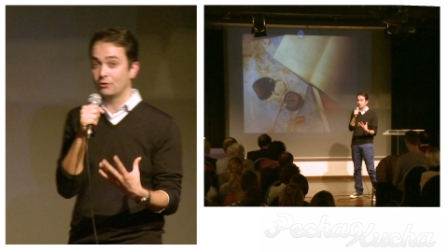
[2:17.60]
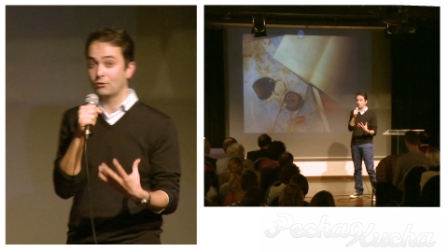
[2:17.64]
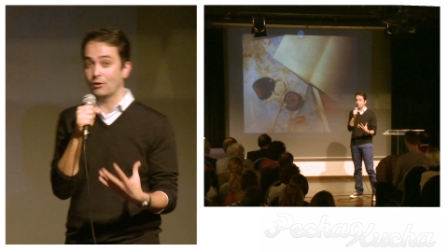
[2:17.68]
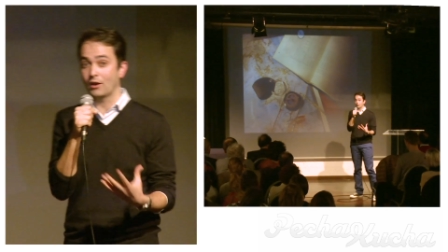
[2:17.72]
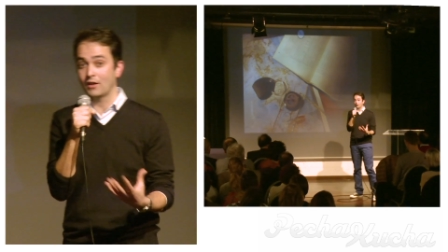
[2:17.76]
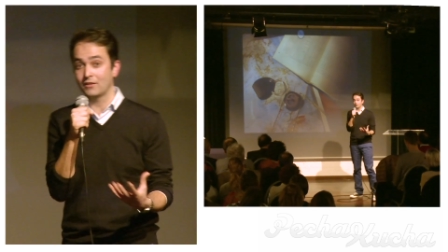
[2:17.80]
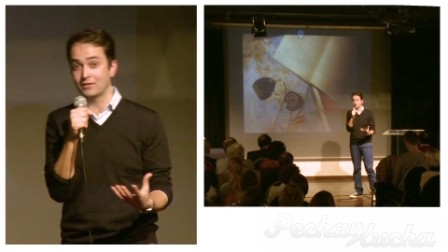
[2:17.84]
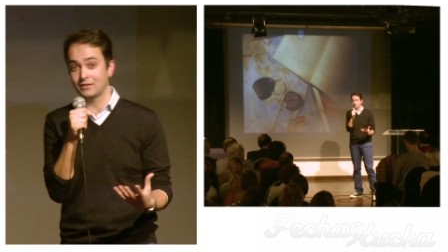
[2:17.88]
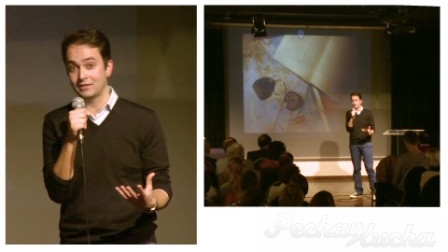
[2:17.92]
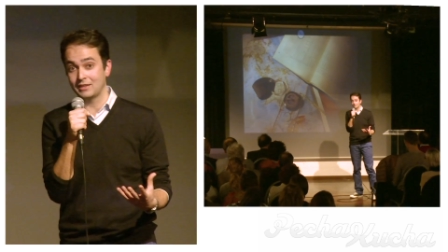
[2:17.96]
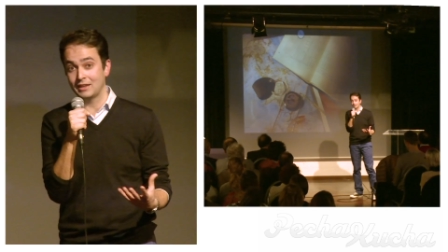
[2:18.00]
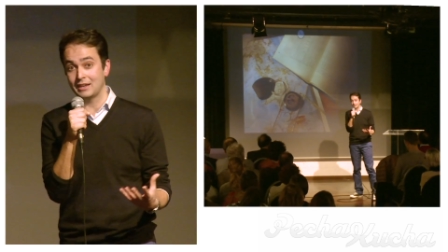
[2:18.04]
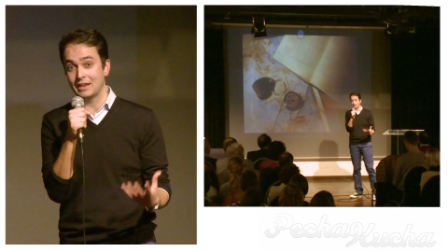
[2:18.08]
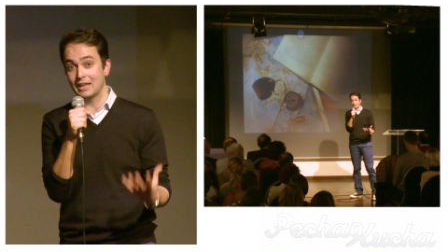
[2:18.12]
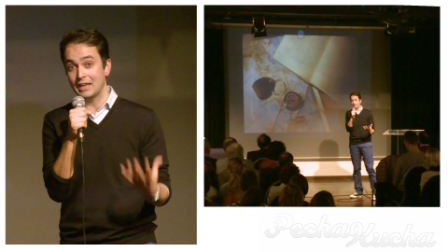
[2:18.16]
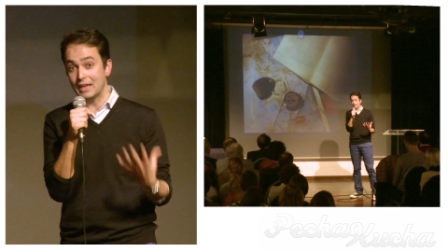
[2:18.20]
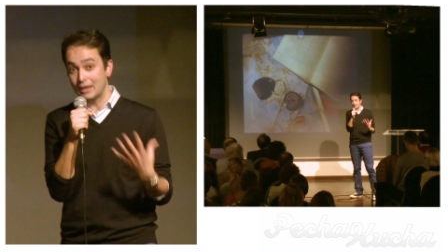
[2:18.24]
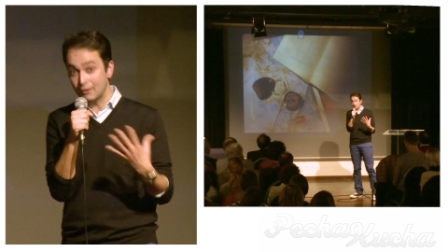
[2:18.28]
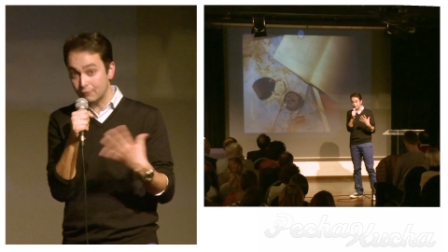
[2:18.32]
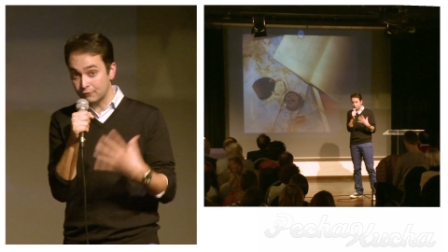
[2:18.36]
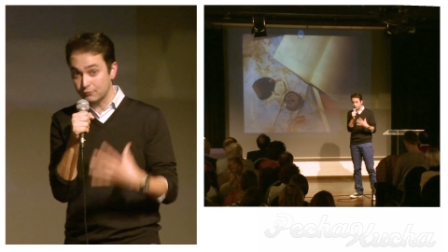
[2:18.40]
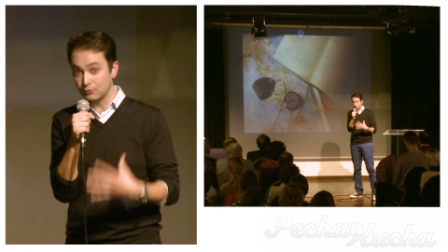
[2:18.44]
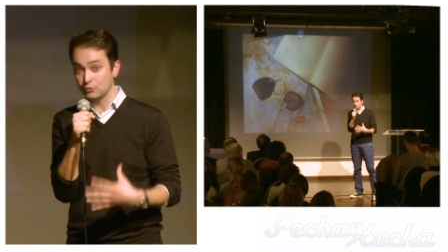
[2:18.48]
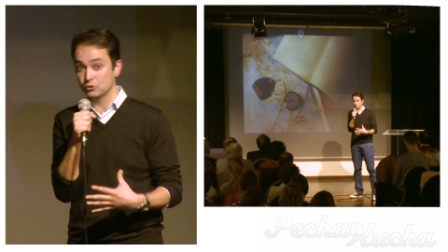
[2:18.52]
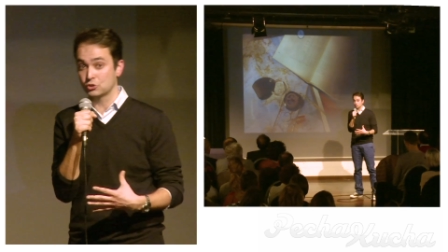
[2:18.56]
rather than
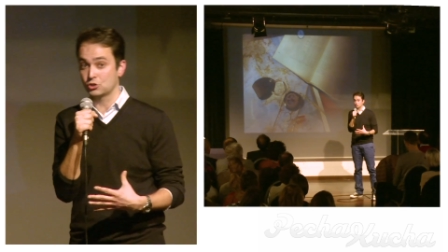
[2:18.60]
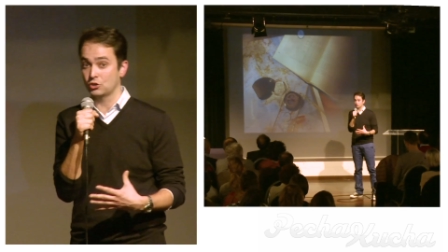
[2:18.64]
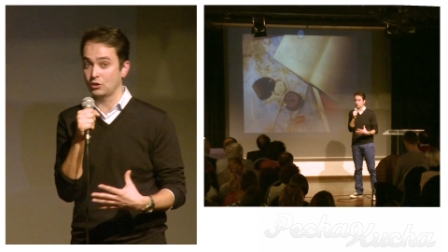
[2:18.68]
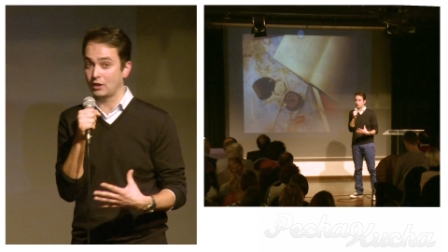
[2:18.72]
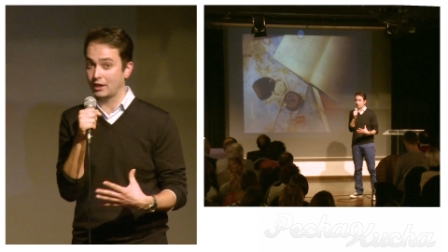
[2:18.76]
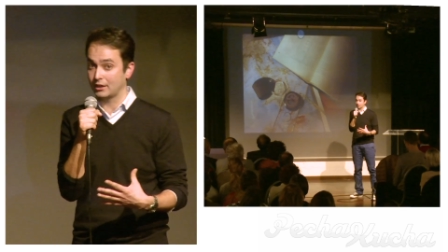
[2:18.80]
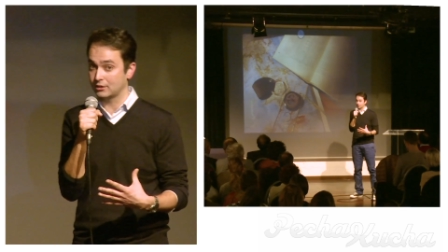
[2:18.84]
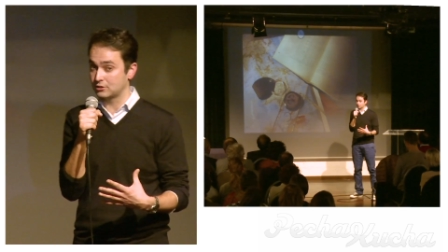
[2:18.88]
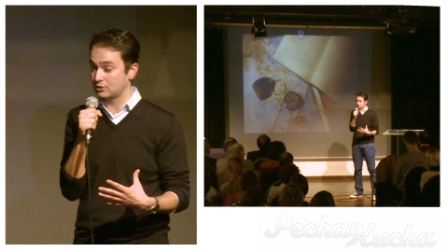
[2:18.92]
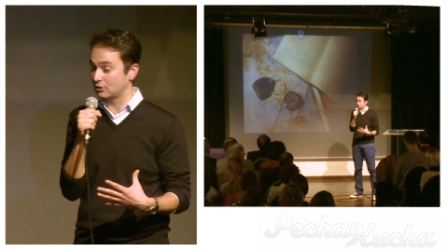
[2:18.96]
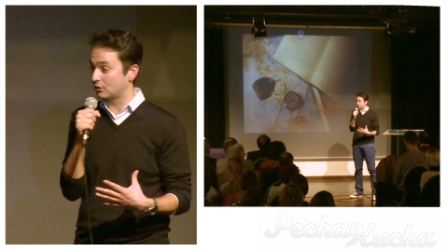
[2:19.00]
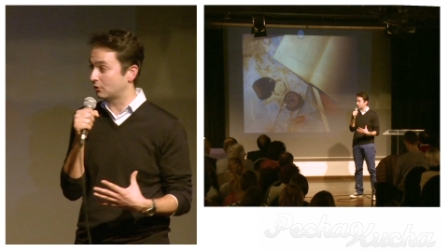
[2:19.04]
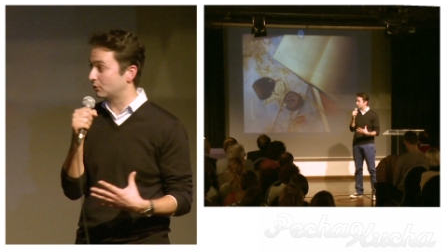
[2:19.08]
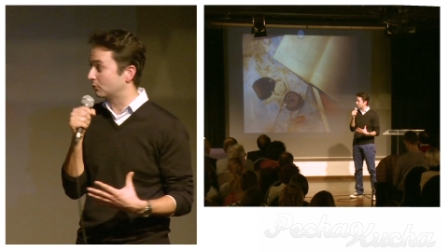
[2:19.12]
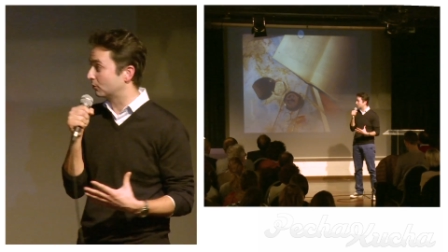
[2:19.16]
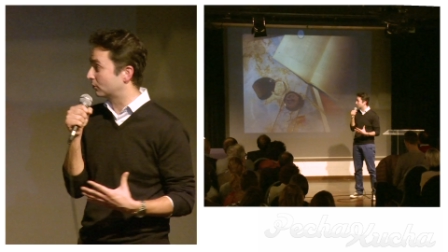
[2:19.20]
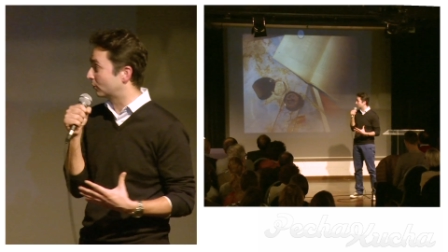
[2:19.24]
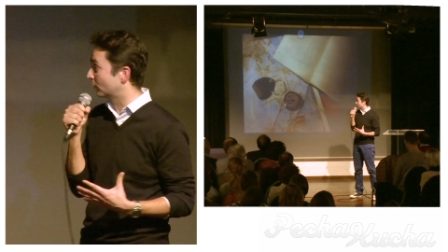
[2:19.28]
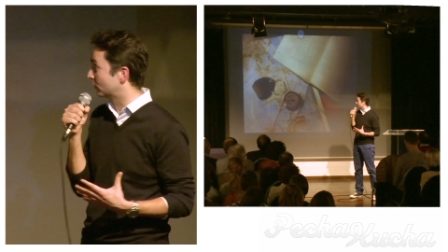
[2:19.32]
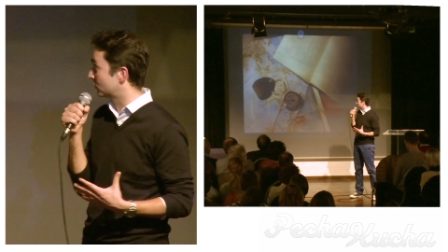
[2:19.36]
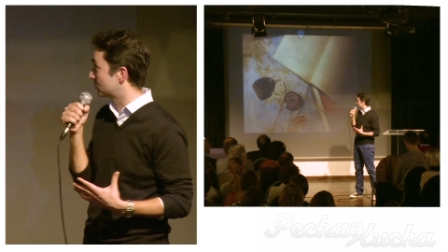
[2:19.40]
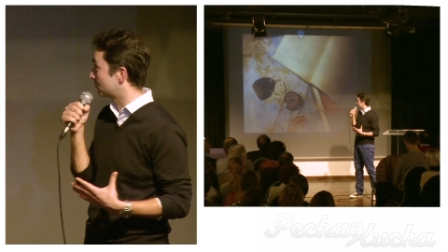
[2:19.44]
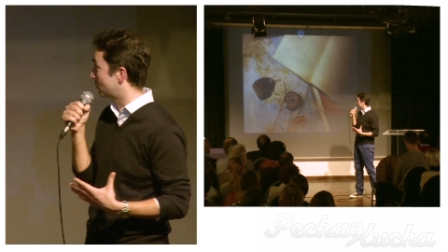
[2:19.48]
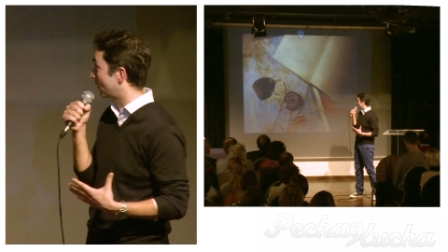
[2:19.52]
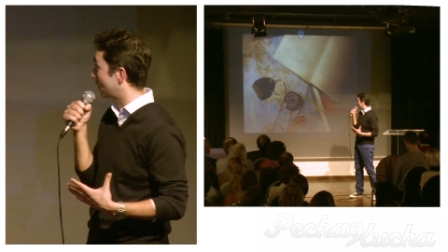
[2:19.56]
if you should execute those